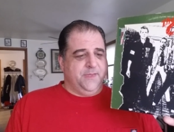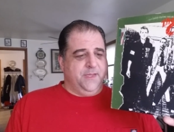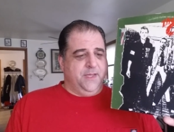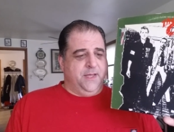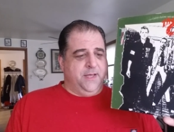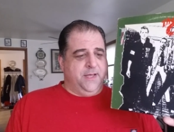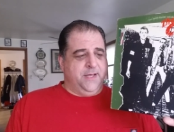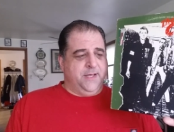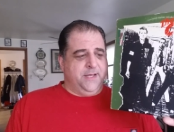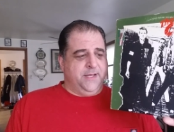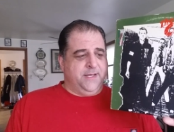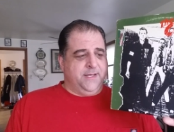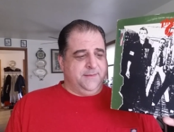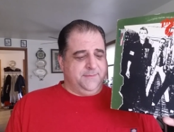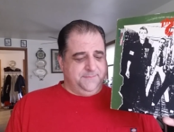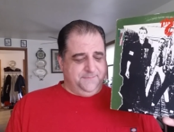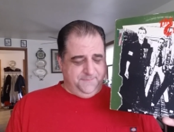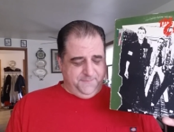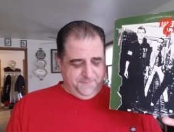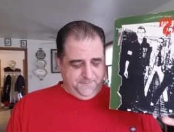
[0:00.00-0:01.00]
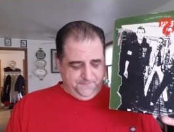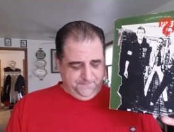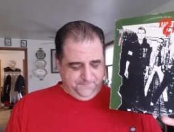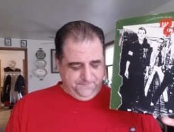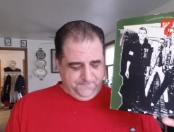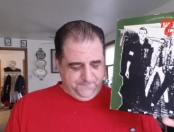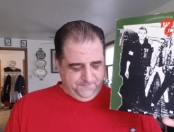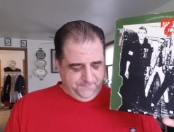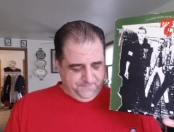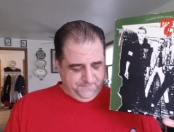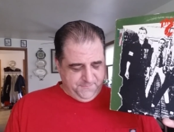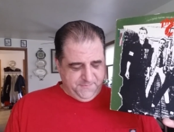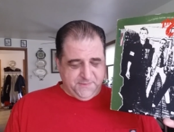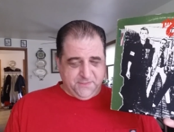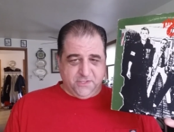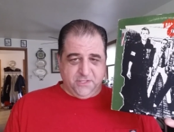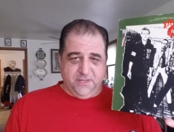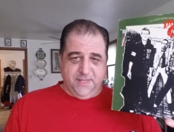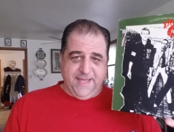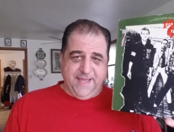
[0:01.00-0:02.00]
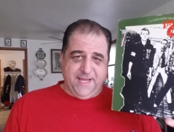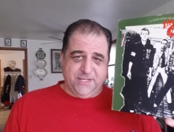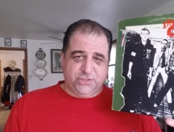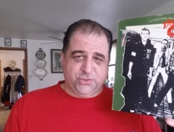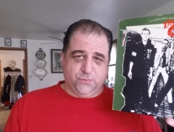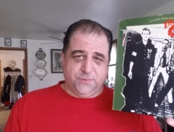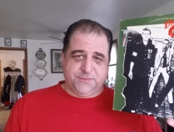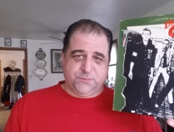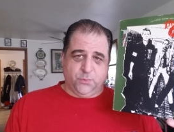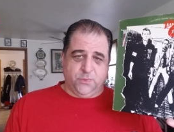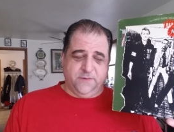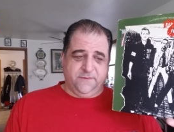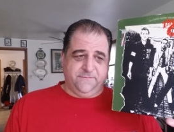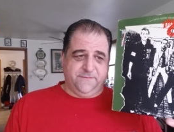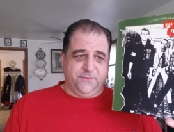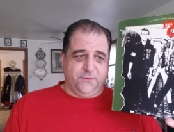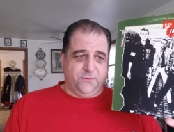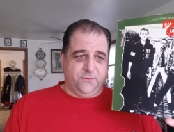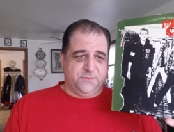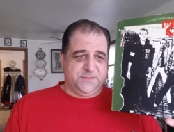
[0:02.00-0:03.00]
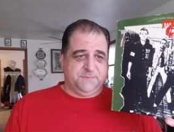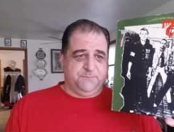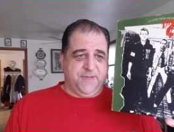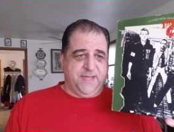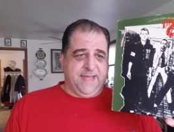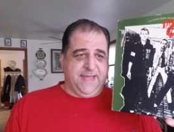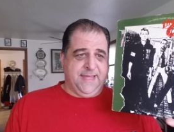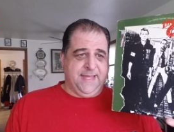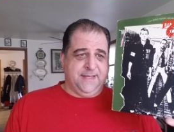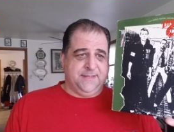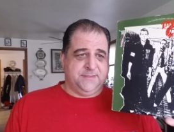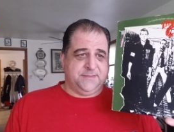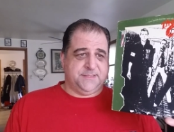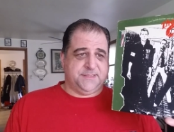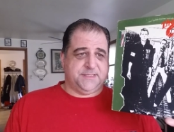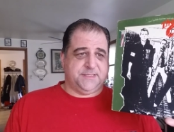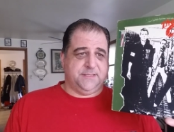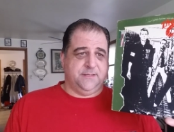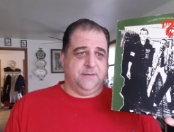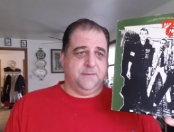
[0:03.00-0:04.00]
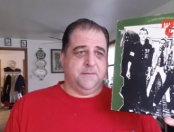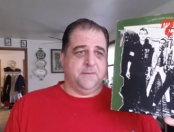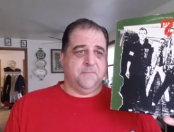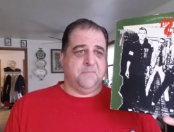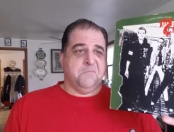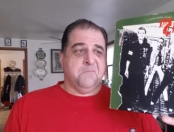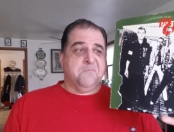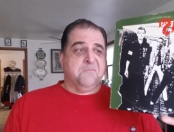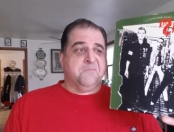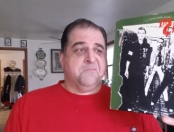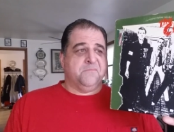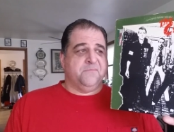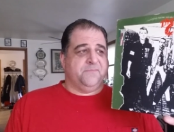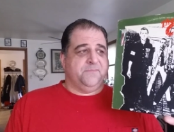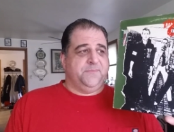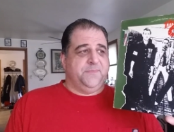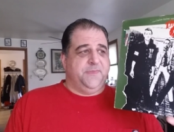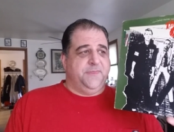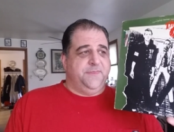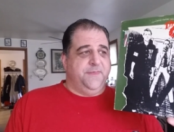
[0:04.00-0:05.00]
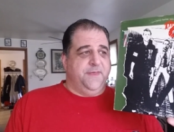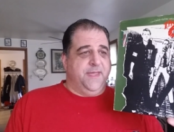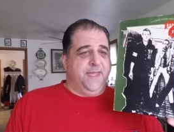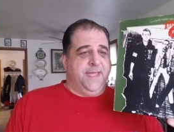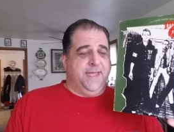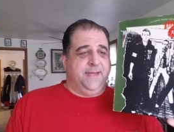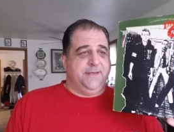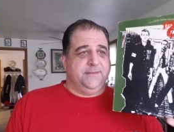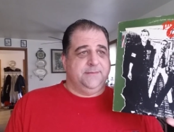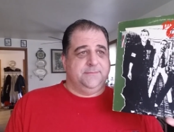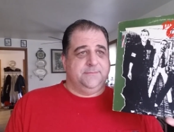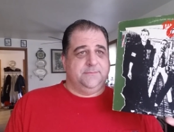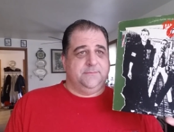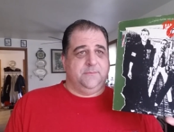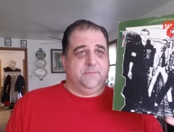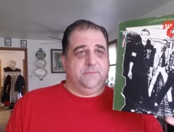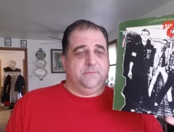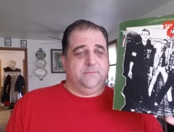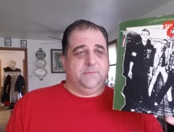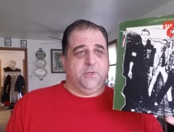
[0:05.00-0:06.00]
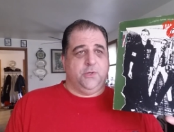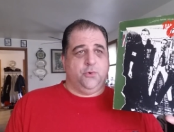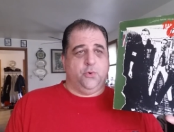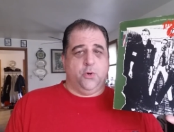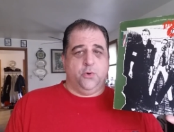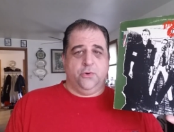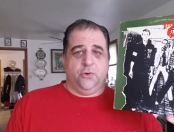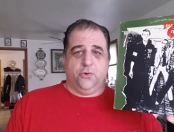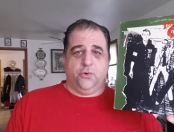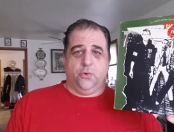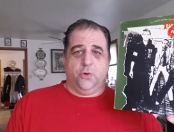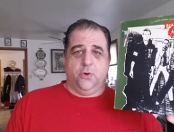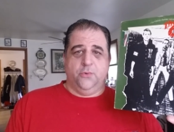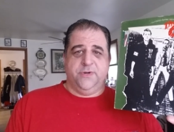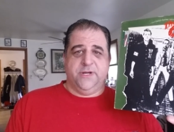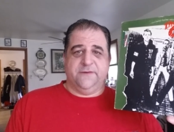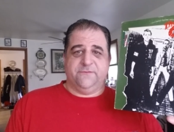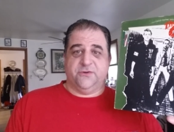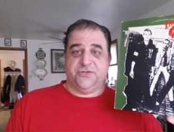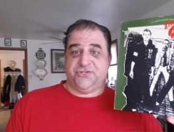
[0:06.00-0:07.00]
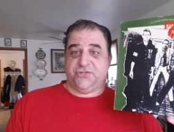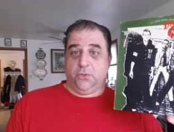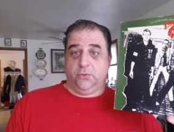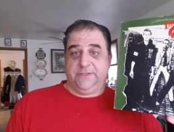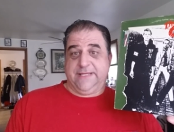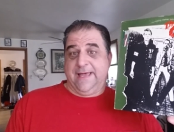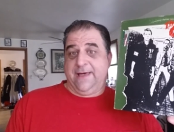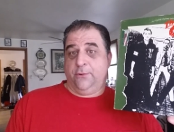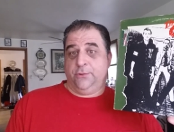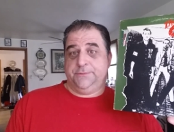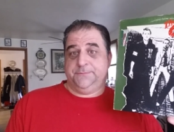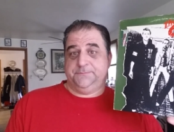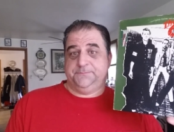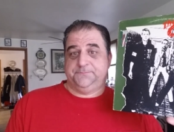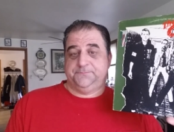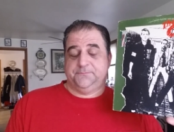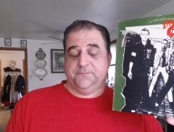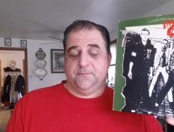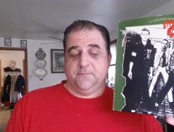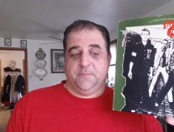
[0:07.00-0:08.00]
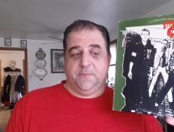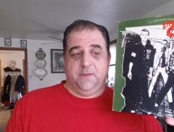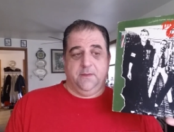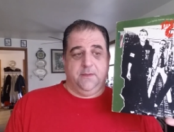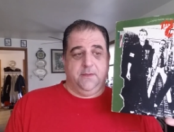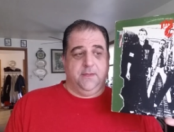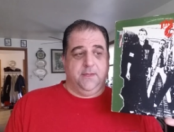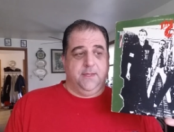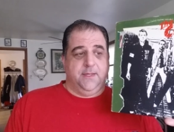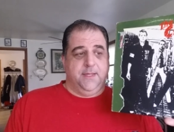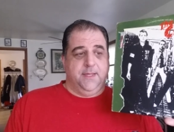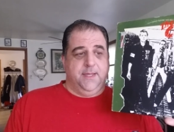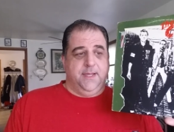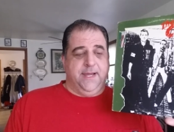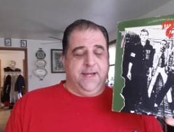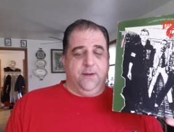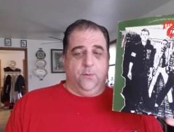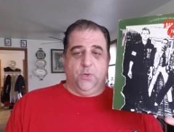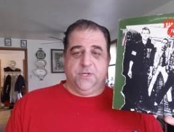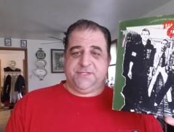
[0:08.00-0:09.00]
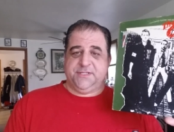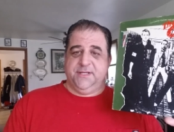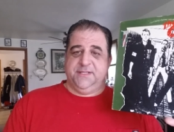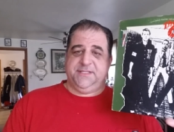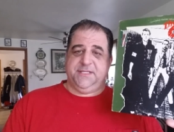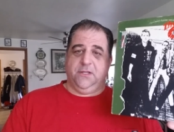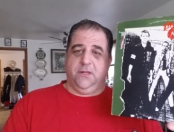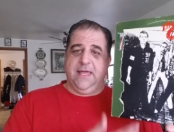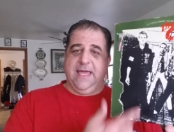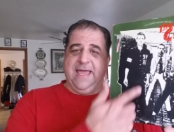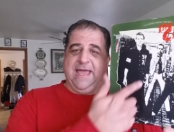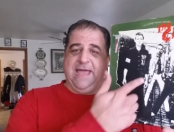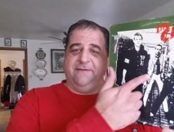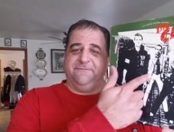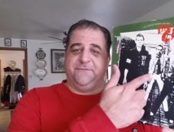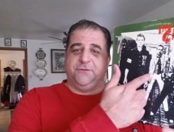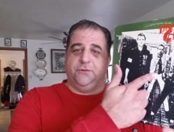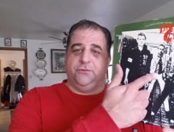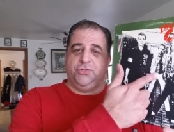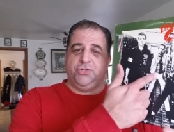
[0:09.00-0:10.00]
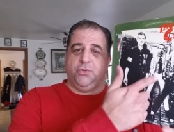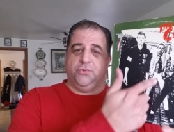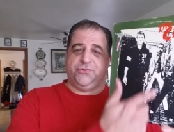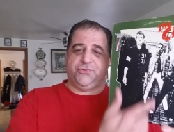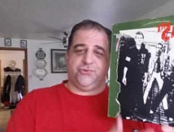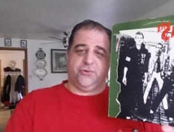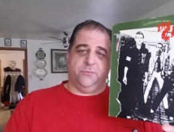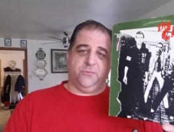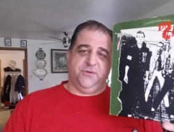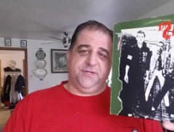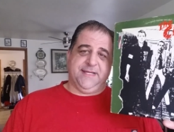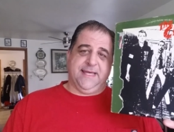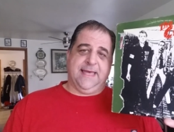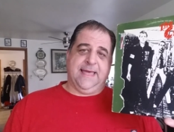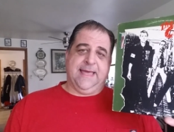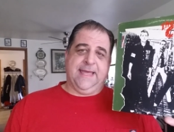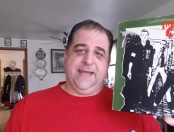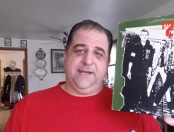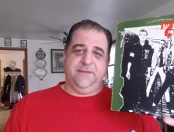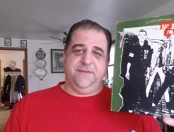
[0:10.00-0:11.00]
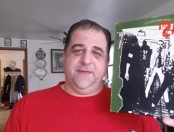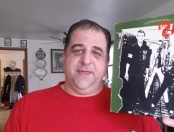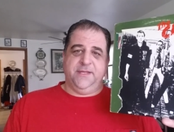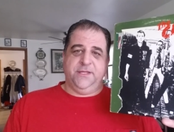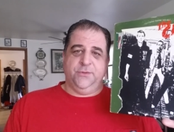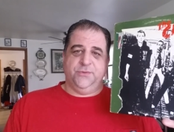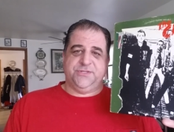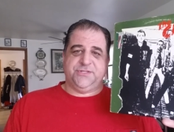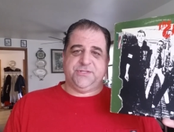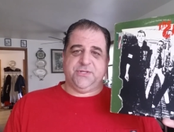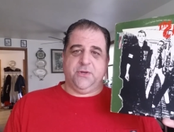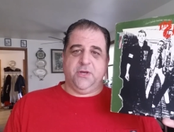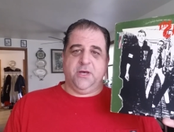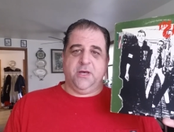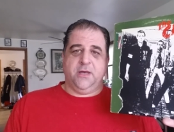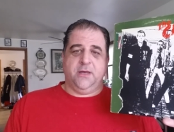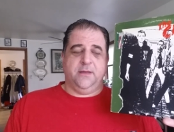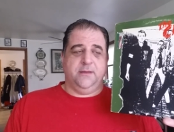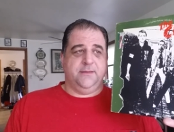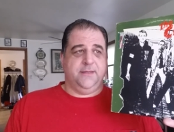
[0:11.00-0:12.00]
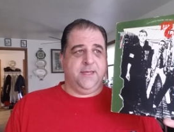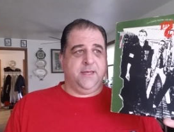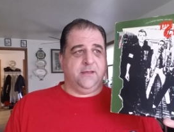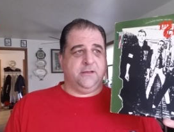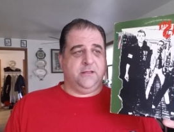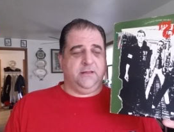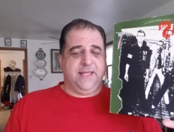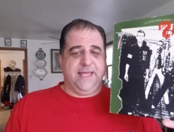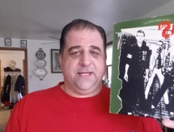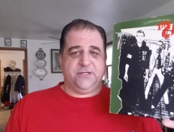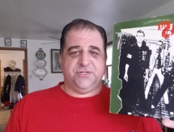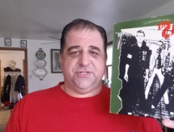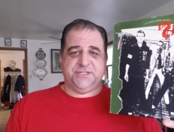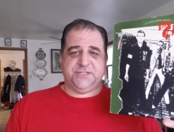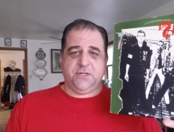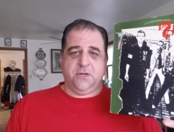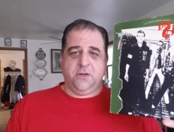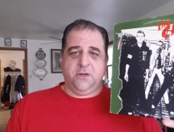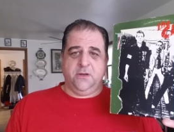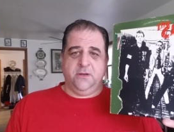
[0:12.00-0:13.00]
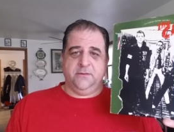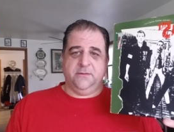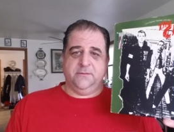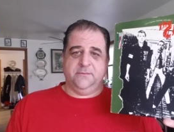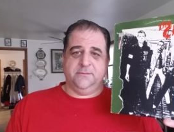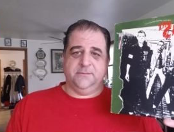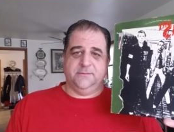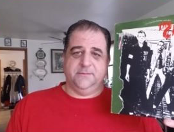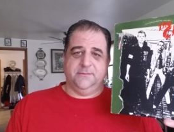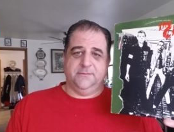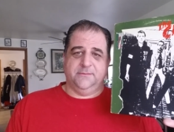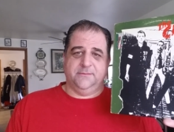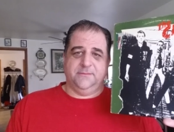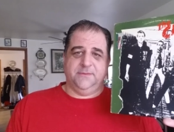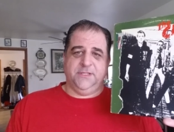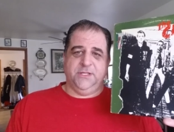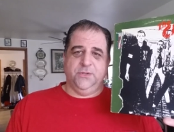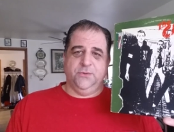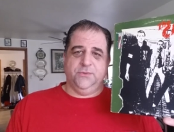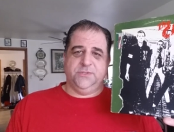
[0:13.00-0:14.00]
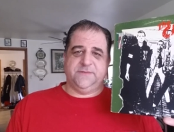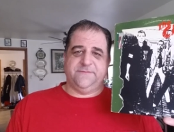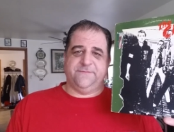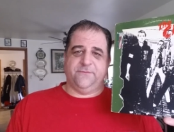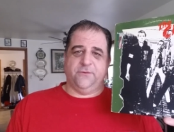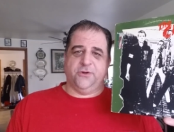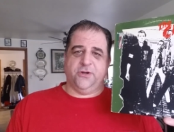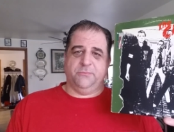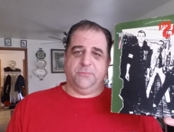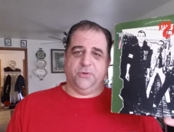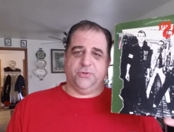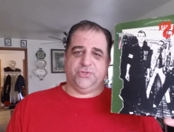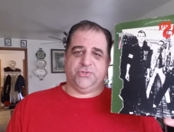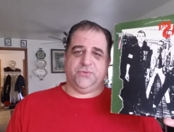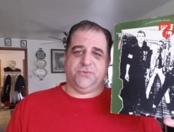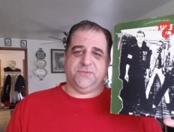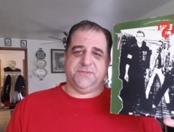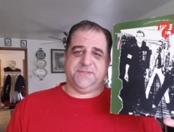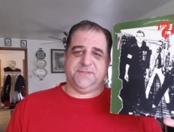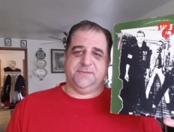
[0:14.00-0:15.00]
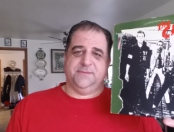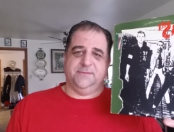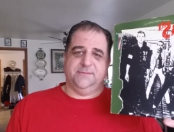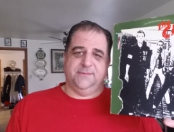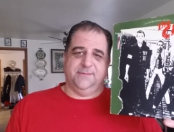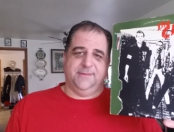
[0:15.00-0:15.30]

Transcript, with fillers: uh, the Clash was one of those bands that quote unquote never sold out. And it wasn't until after Joe Strummer died that you saw a Clash song used for commercials,